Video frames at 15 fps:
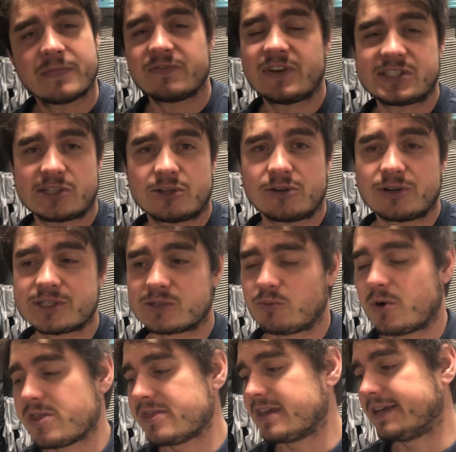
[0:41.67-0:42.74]
visitors
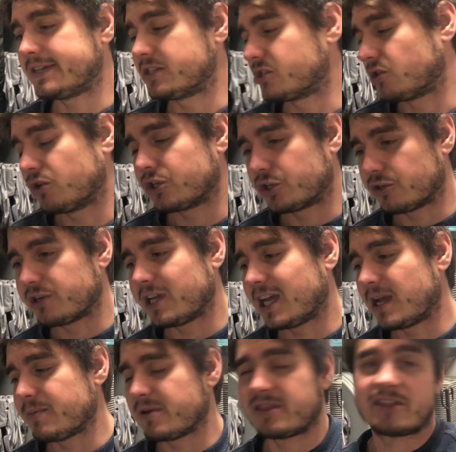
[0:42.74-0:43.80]
when they search your
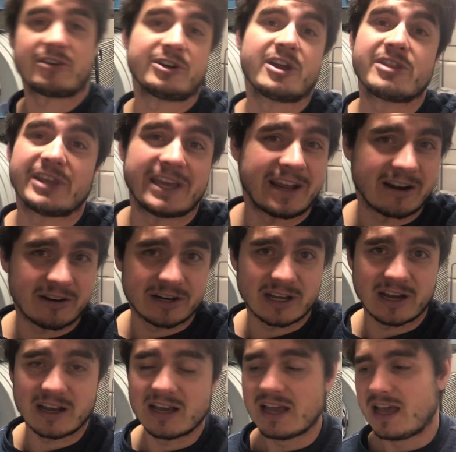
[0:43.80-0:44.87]
name and they're in the
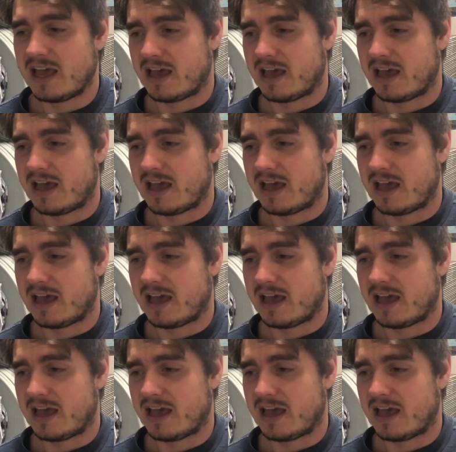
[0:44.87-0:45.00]
area,